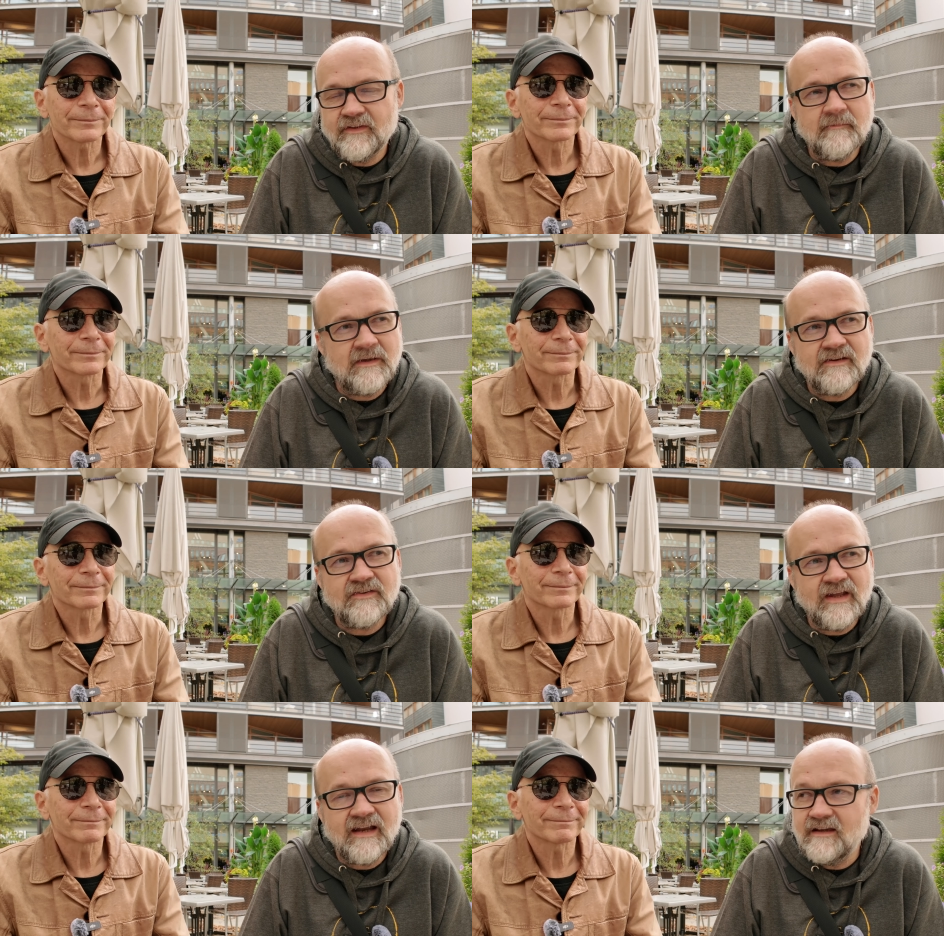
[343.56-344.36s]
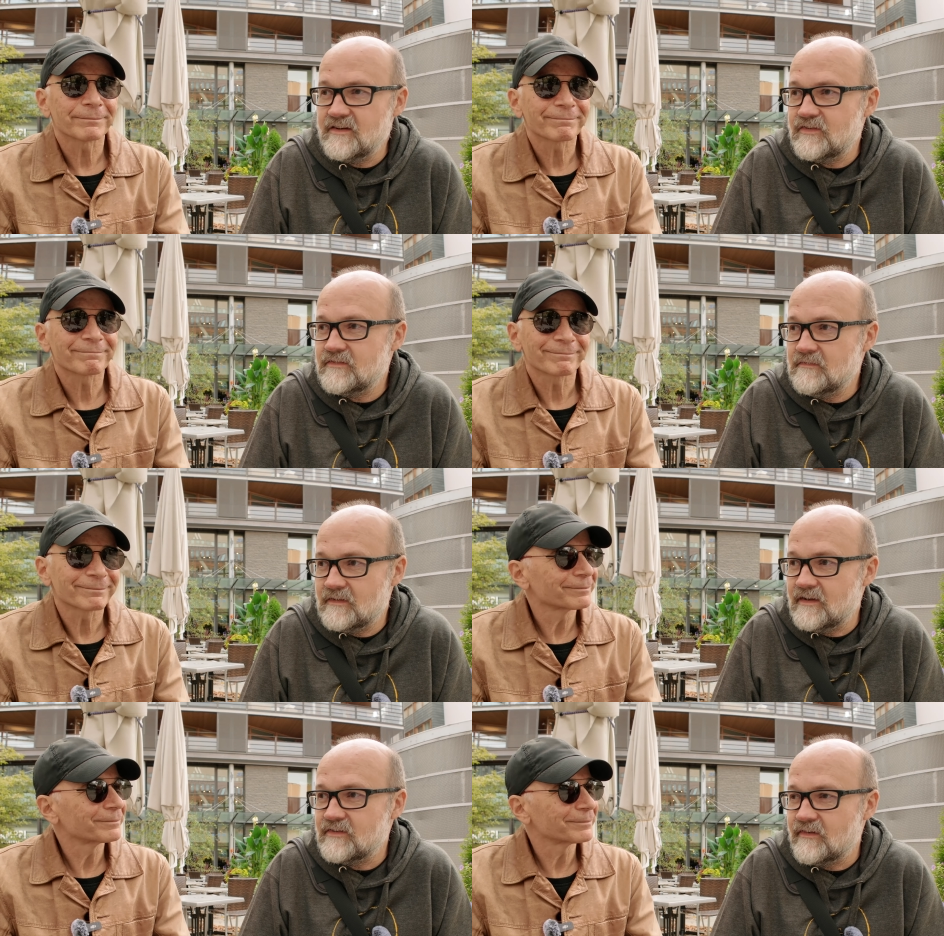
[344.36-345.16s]
Speaker 1: thing because that is
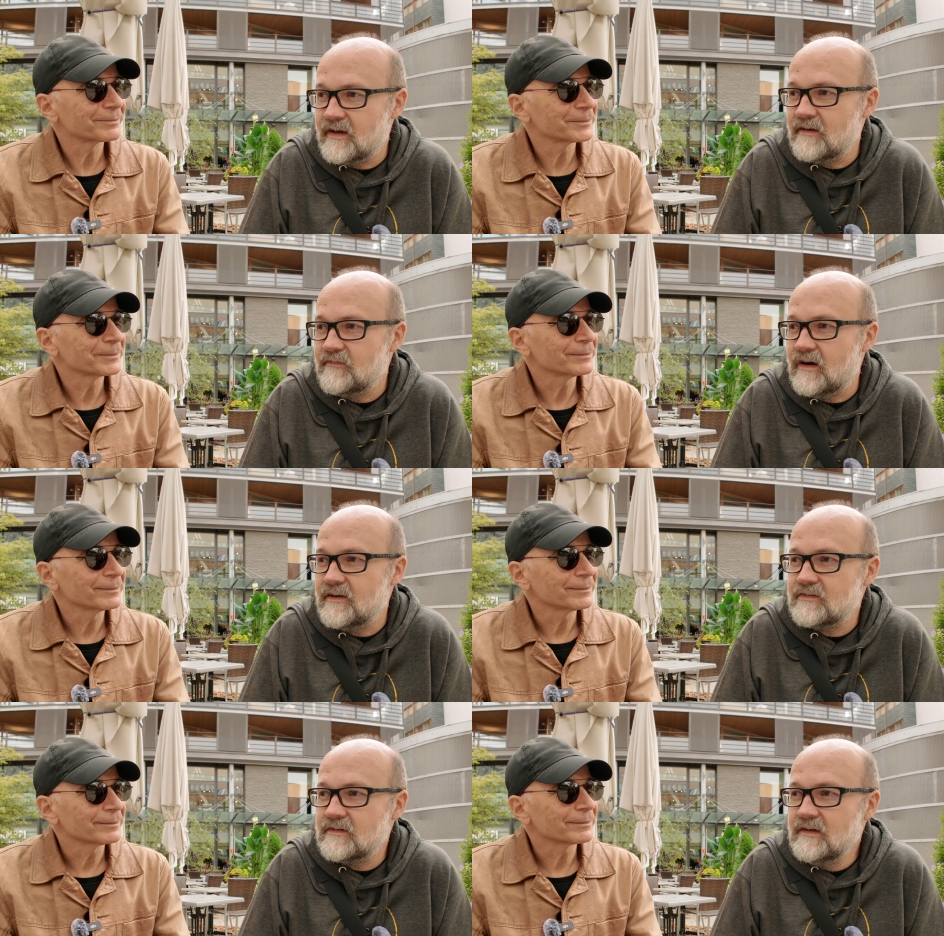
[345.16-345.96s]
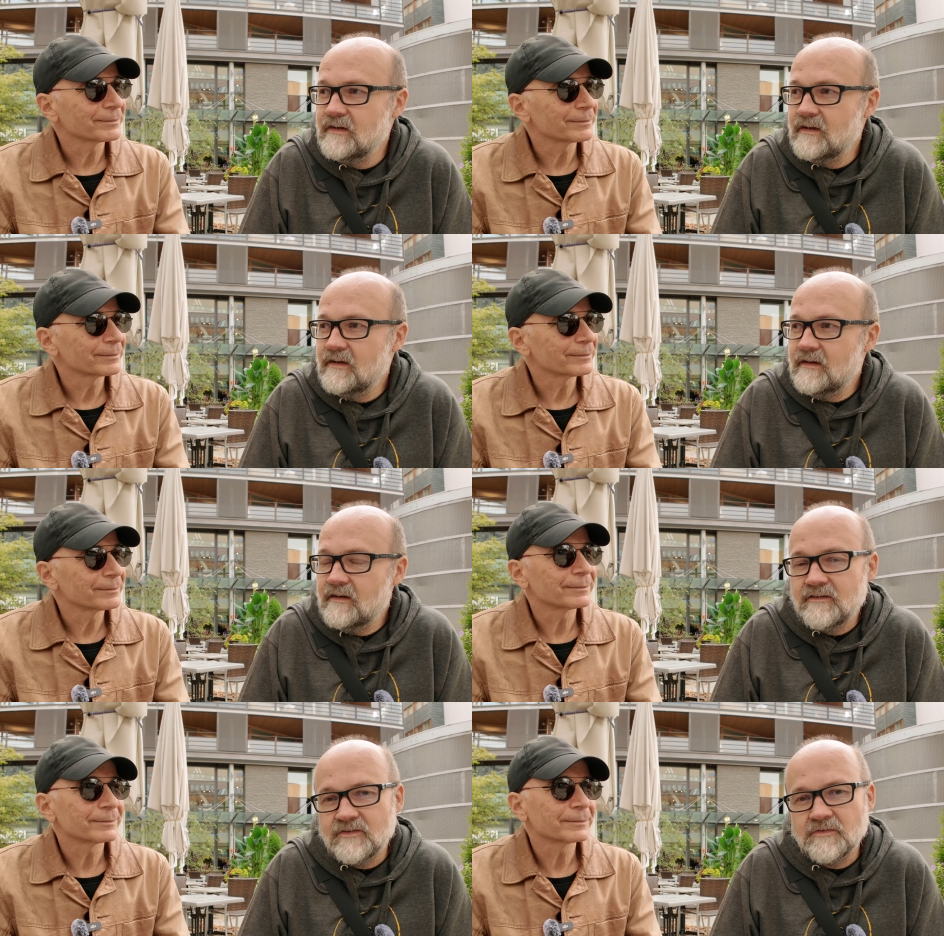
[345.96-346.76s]
that's a great advice
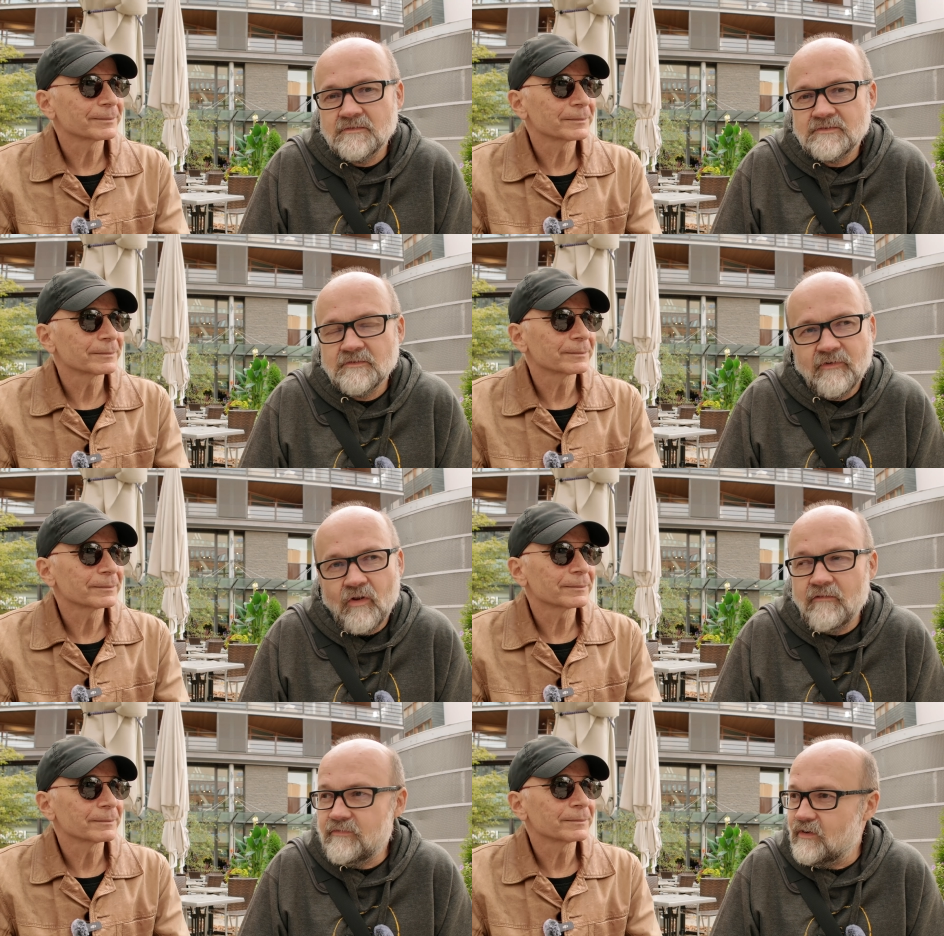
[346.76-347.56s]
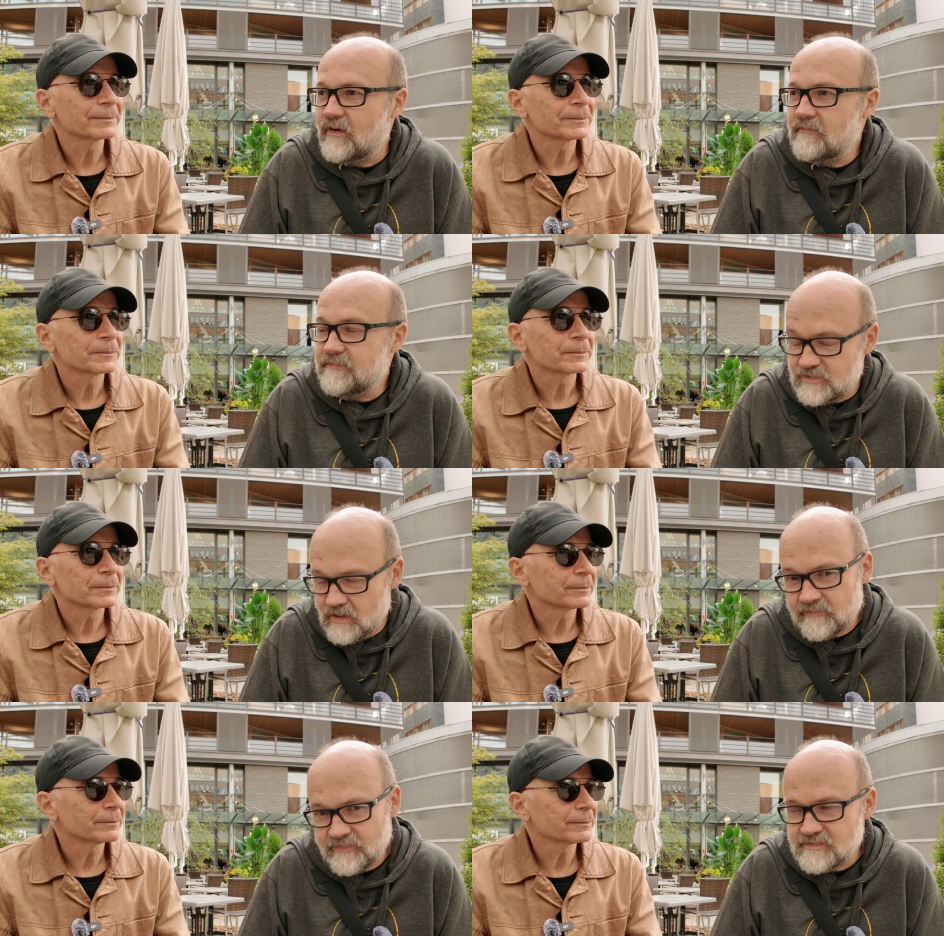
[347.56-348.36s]
to to follow photo,
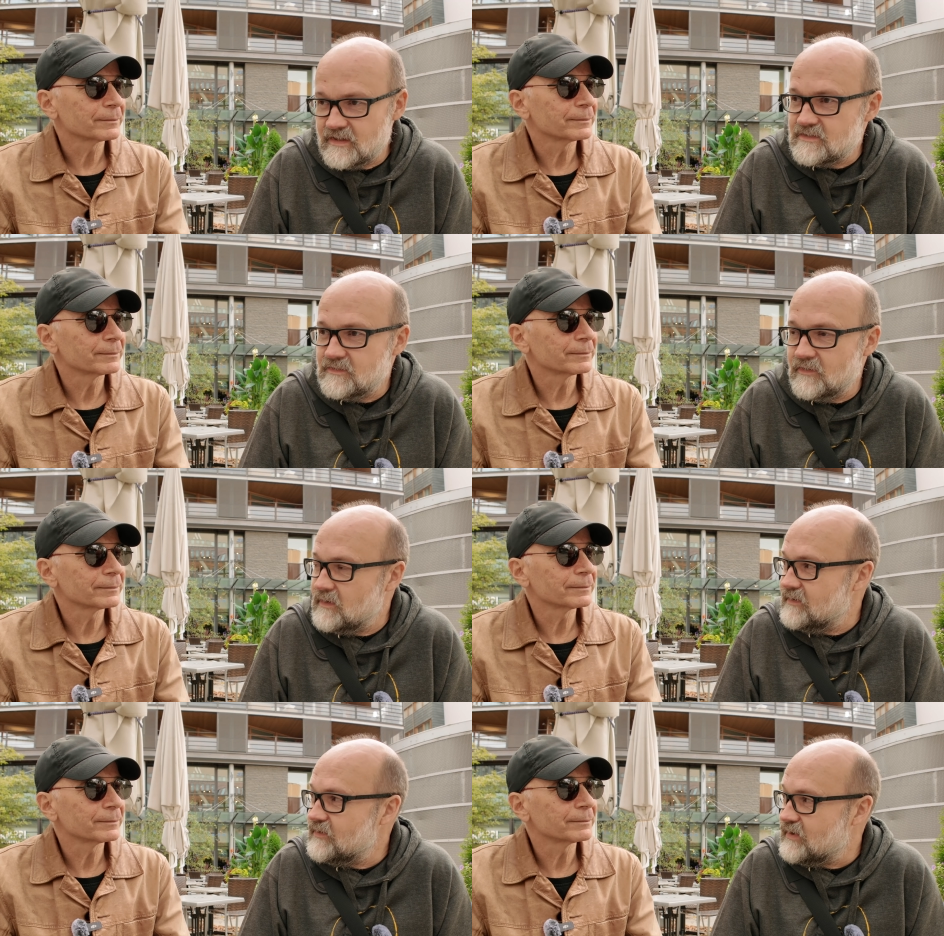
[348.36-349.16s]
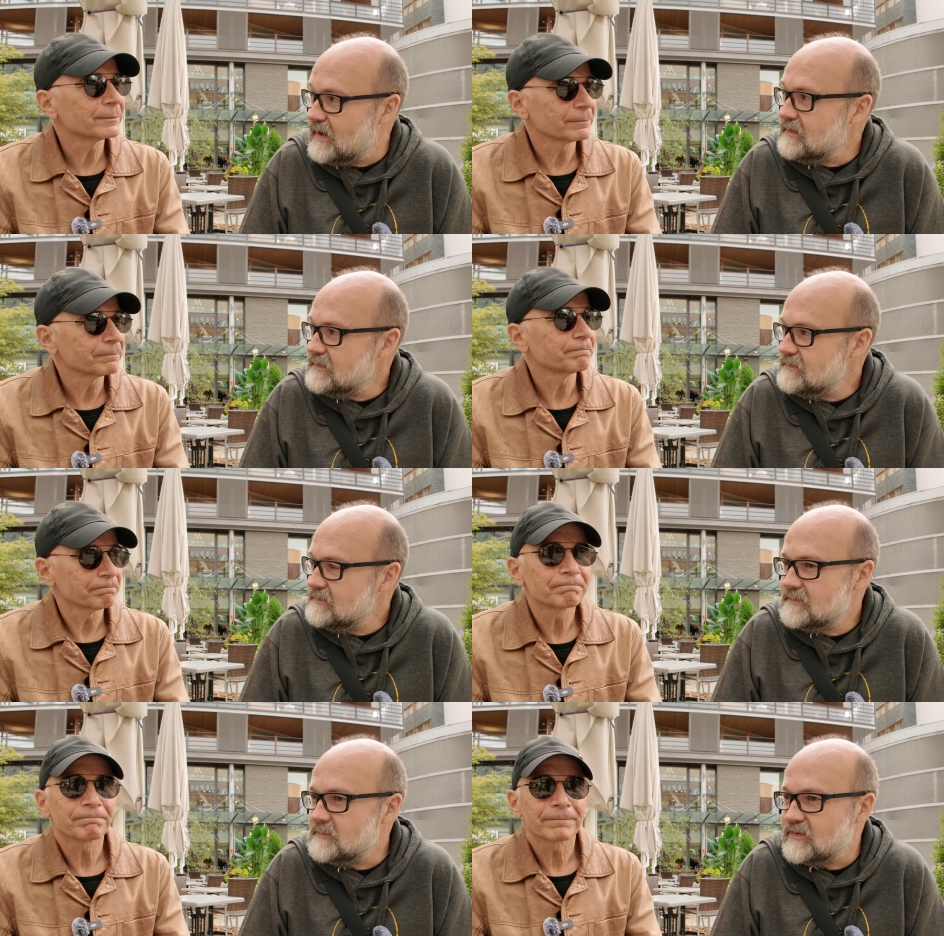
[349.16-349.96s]
photographers that you don't understand
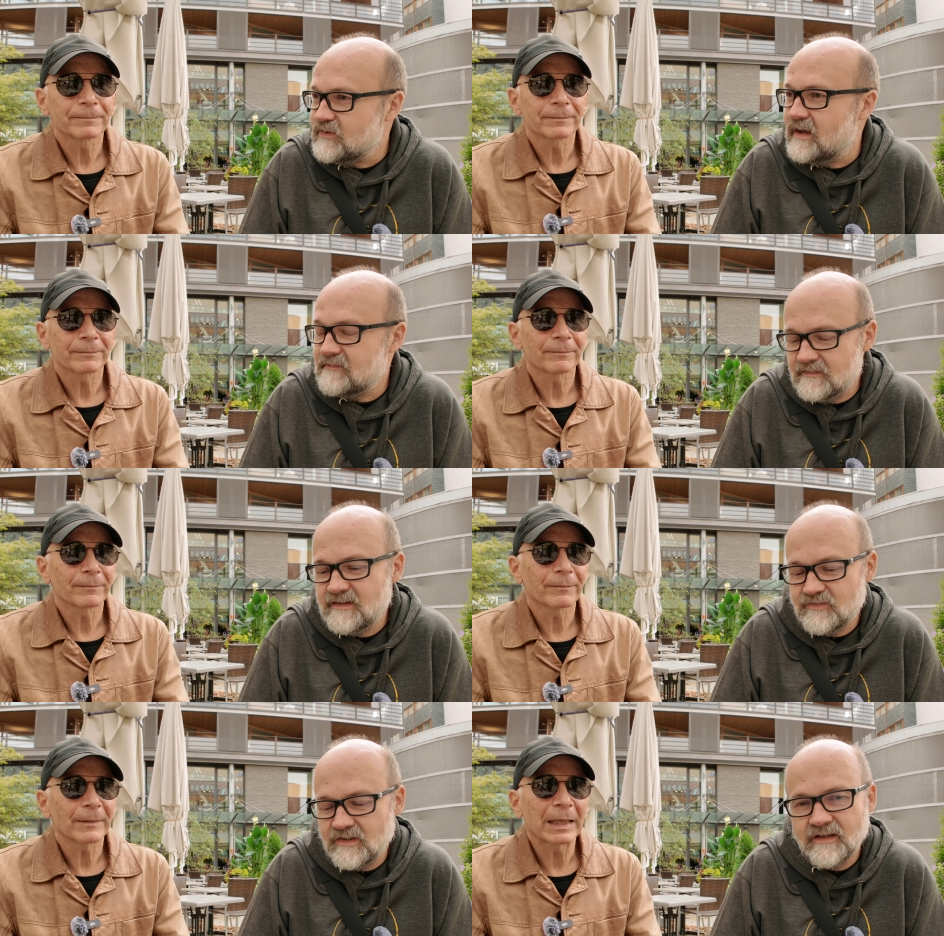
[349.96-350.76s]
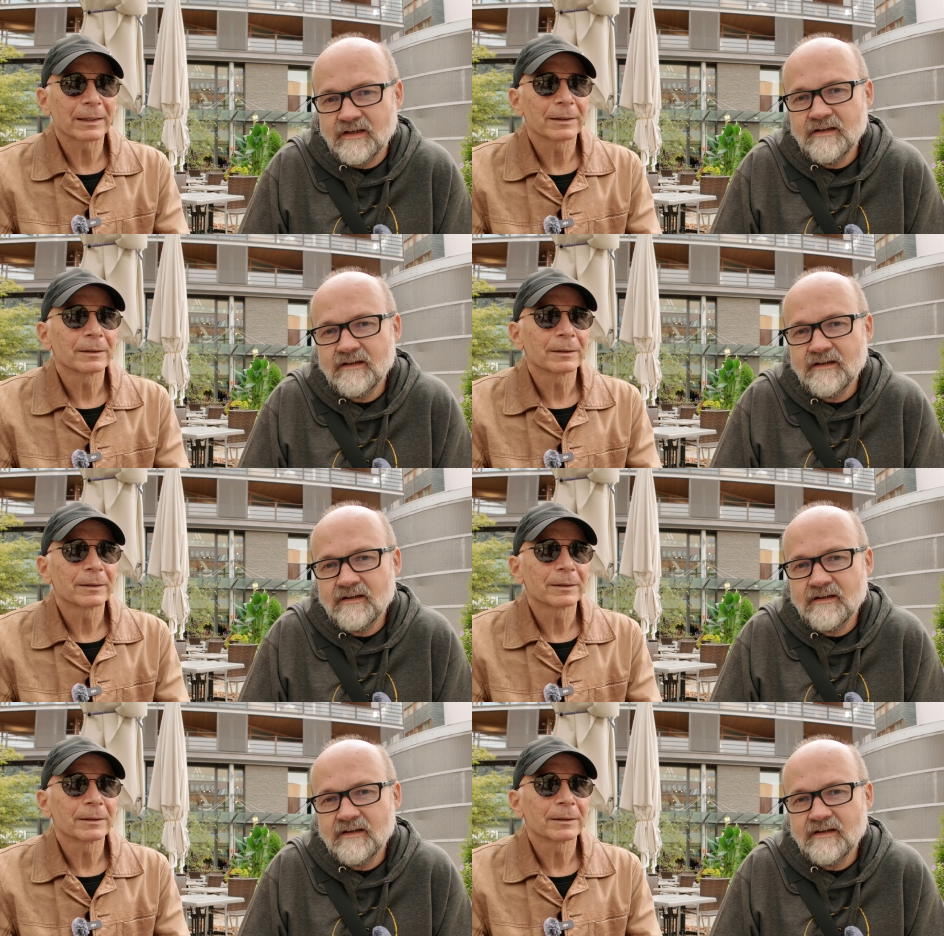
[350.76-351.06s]
because that that really